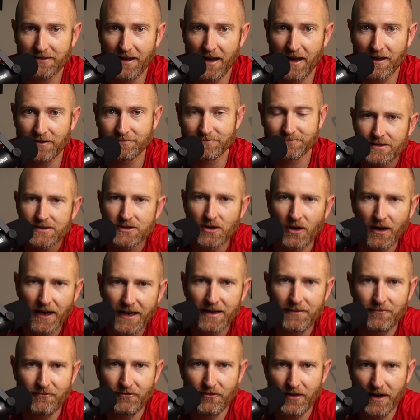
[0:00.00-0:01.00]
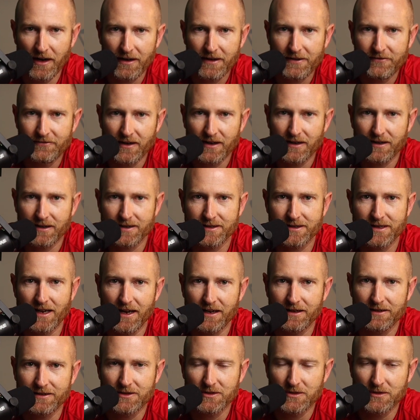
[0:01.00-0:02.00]
that. So I am very, very
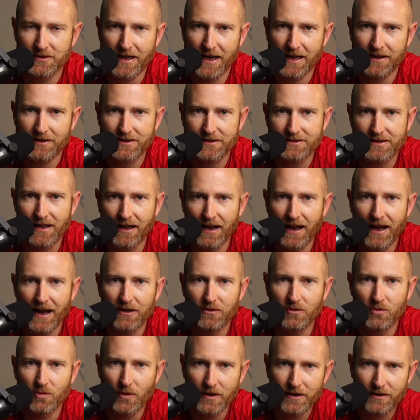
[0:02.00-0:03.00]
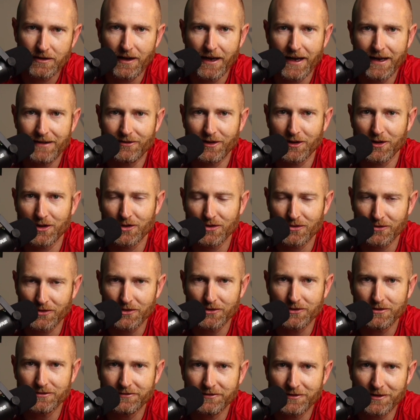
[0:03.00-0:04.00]
excited to announce that I will have a
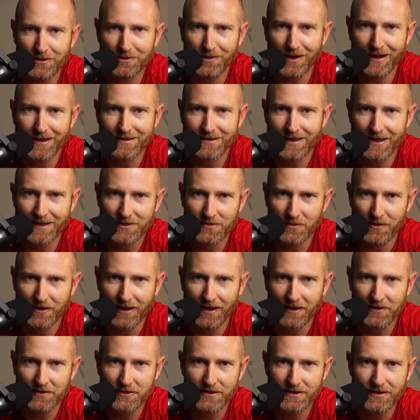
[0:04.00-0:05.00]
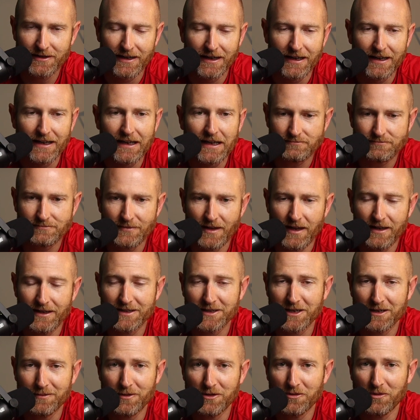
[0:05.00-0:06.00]
crew for the Wasatch 100. It's
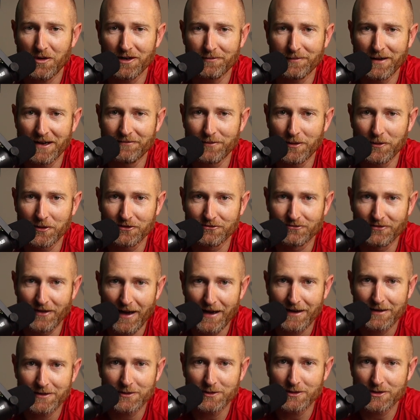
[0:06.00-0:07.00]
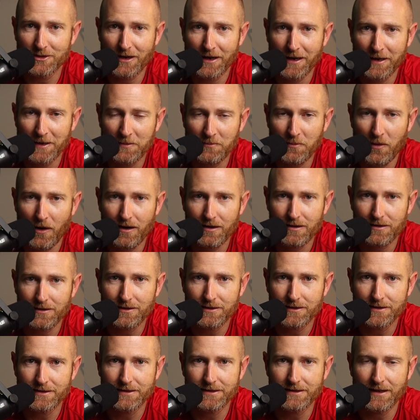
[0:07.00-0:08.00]
going to be one of my most valued training
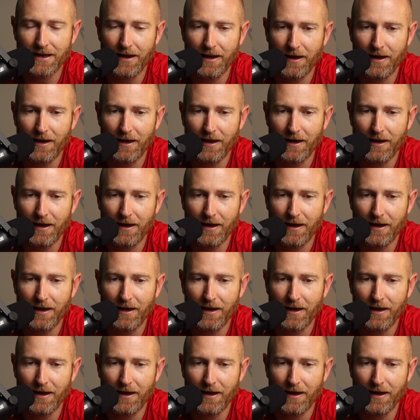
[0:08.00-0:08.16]
partners,